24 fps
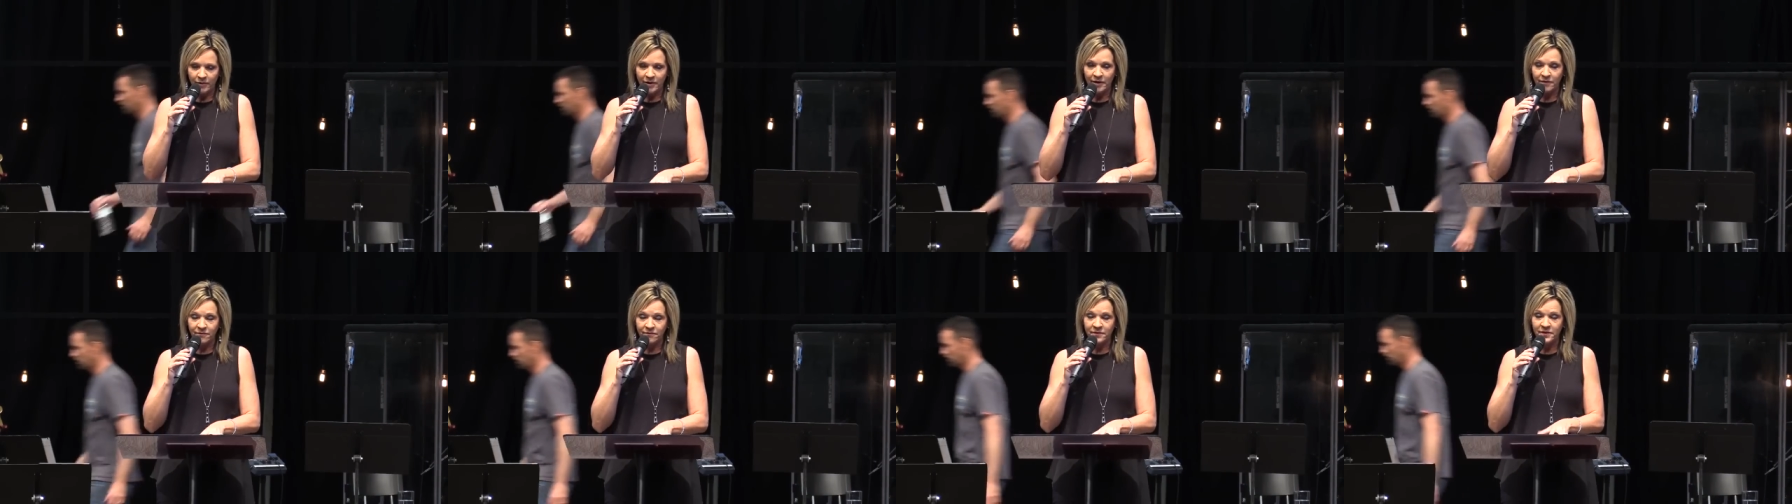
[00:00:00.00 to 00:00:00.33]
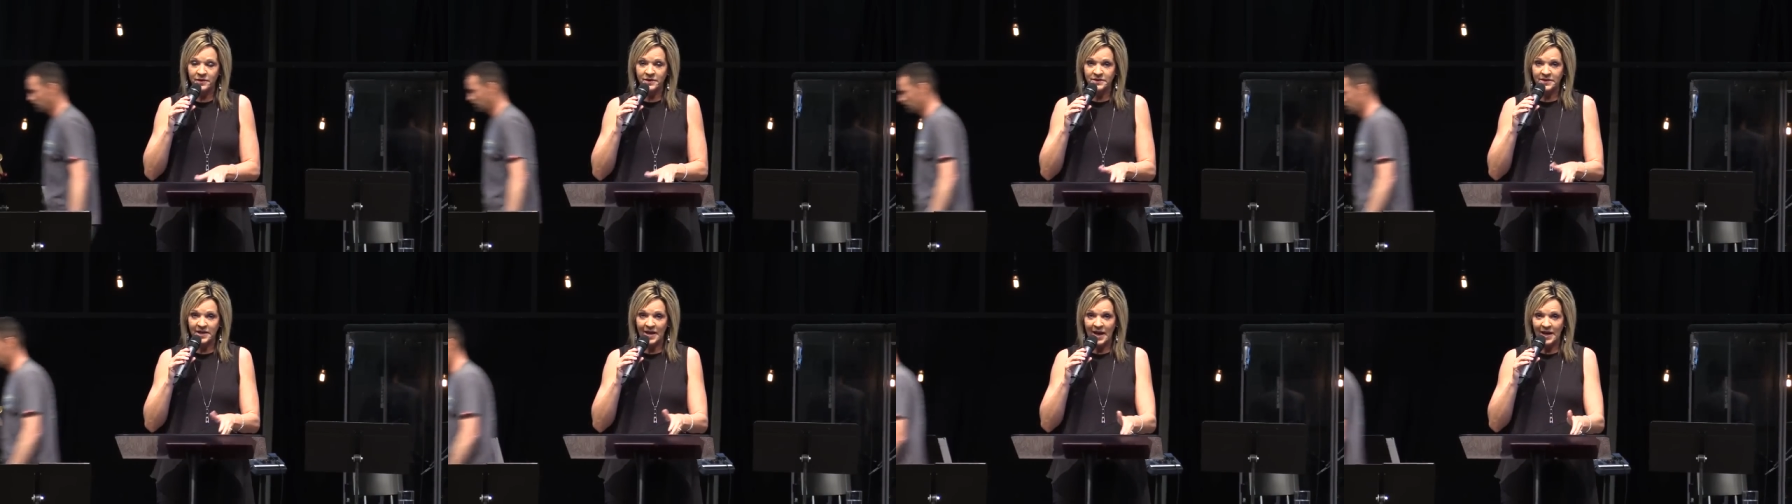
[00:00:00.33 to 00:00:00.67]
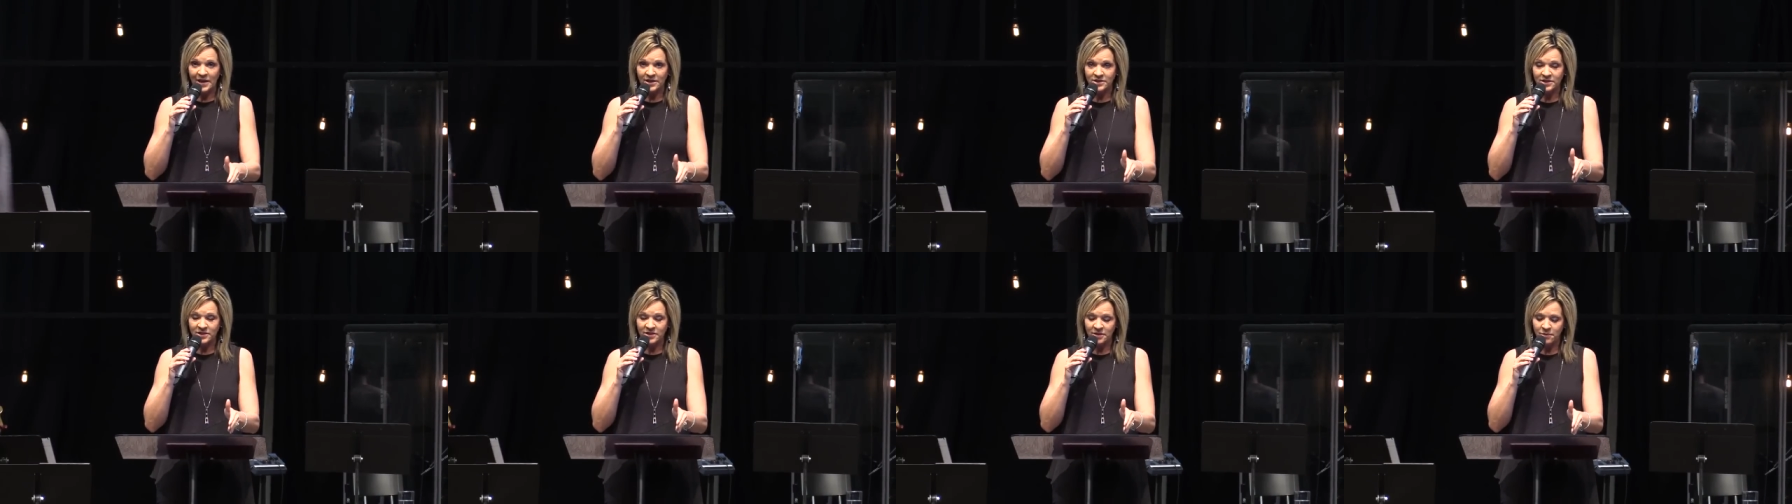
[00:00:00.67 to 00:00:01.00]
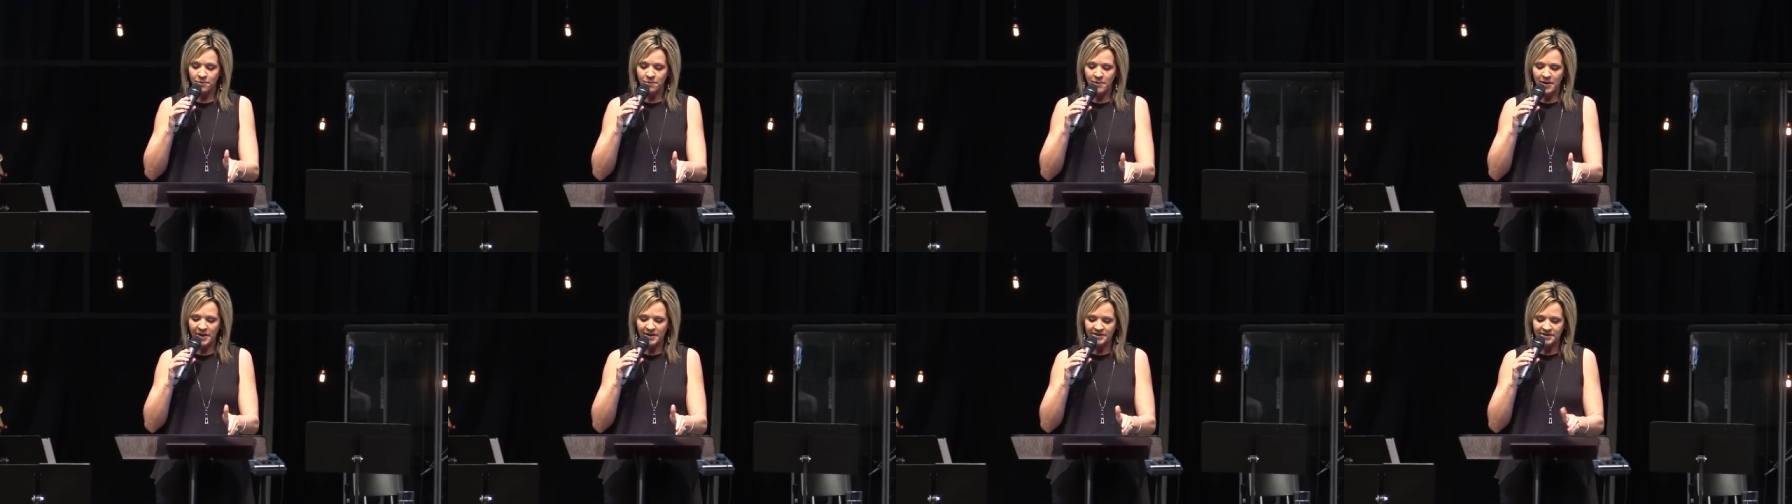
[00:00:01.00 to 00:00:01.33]
what I feel is actually the
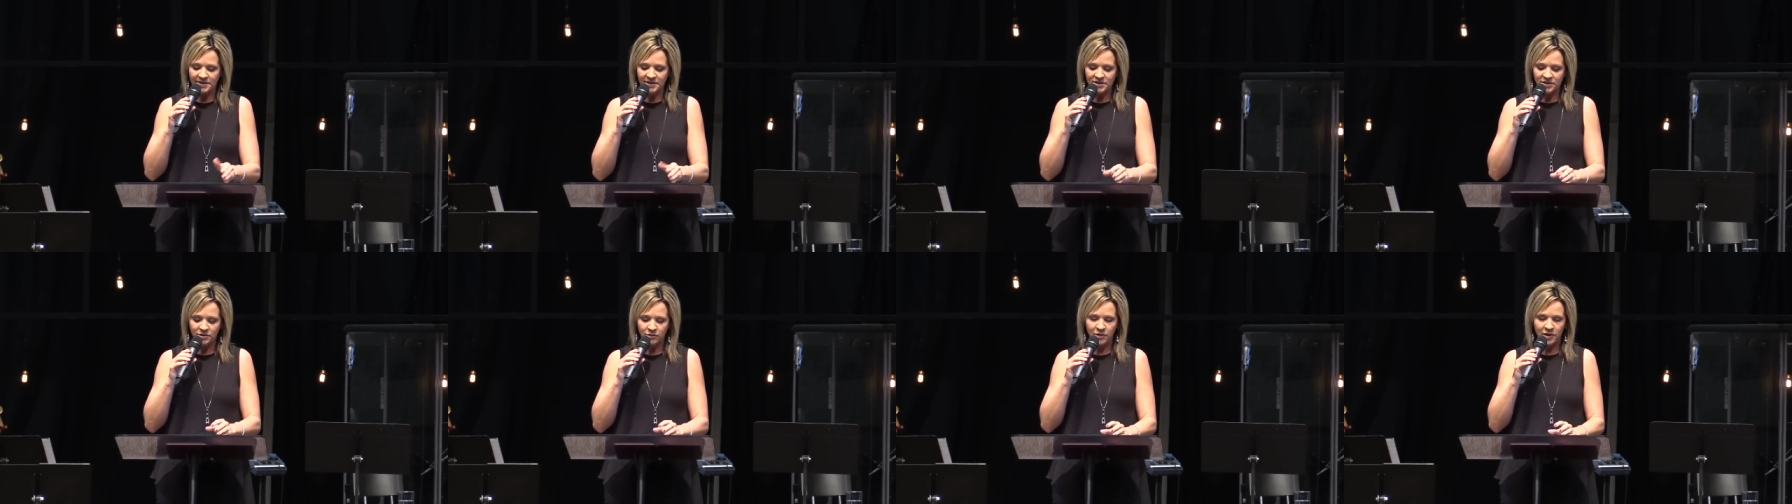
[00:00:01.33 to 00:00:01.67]
message.